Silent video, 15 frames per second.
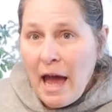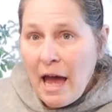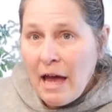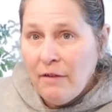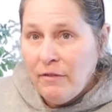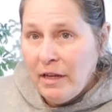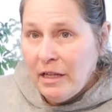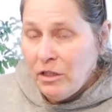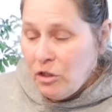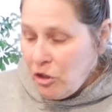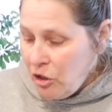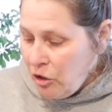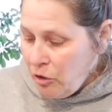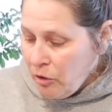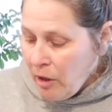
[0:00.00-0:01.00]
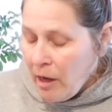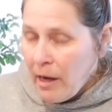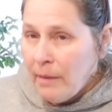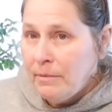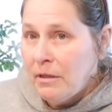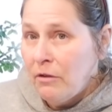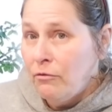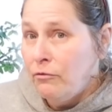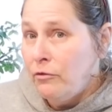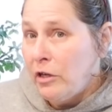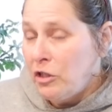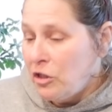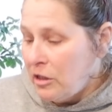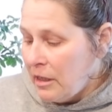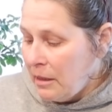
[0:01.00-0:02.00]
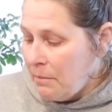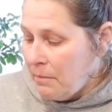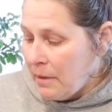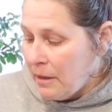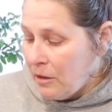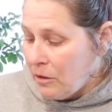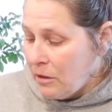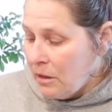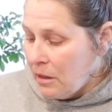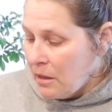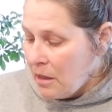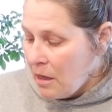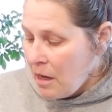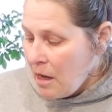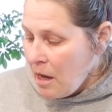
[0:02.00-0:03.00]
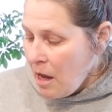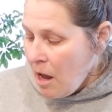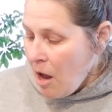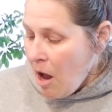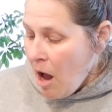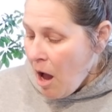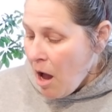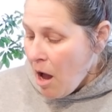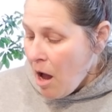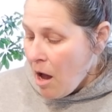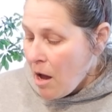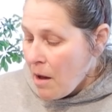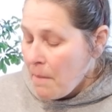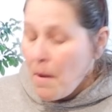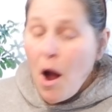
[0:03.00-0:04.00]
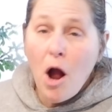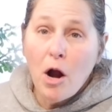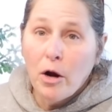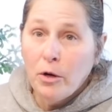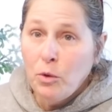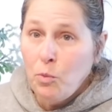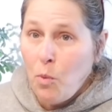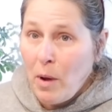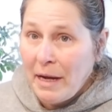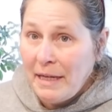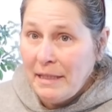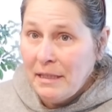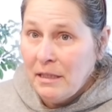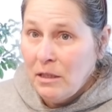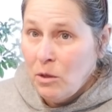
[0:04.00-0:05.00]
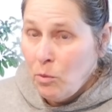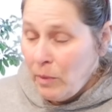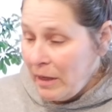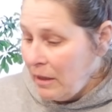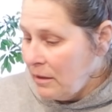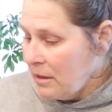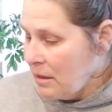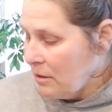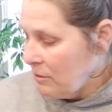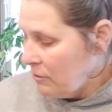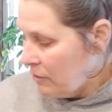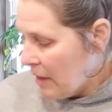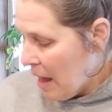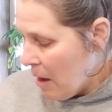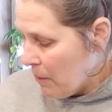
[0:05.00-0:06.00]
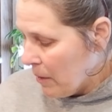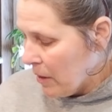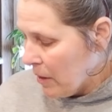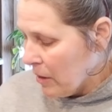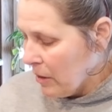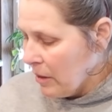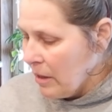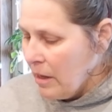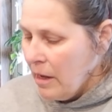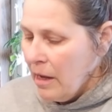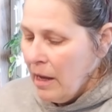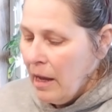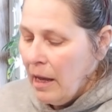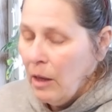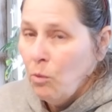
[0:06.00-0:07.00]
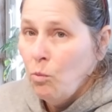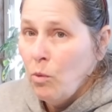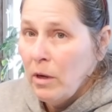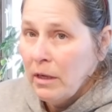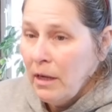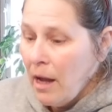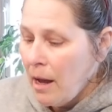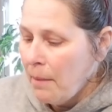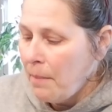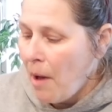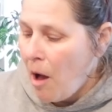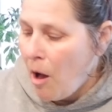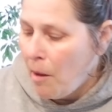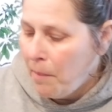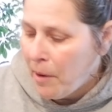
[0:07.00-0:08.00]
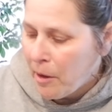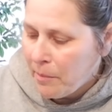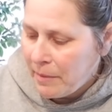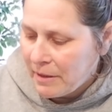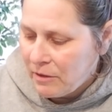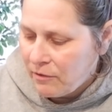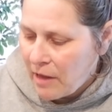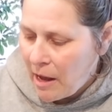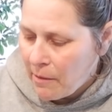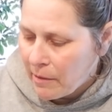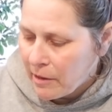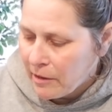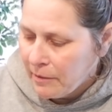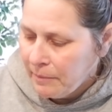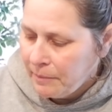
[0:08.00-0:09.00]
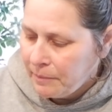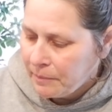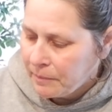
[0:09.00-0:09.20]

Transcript: have is 2 cups of freshly milled hard white wheat flour and 1 cup all-purpose flour.